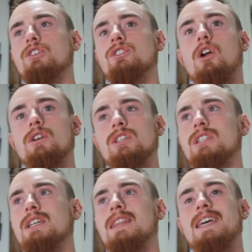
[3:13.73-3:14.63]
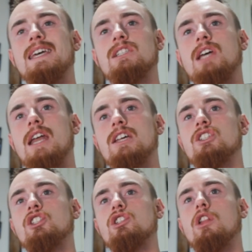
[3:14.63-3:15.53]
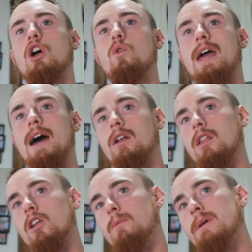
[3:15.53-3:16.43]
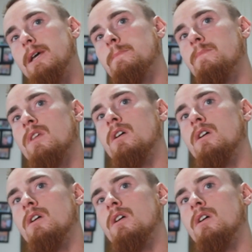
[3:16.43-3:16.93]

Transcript: you start to see things kind of slow down a little bit.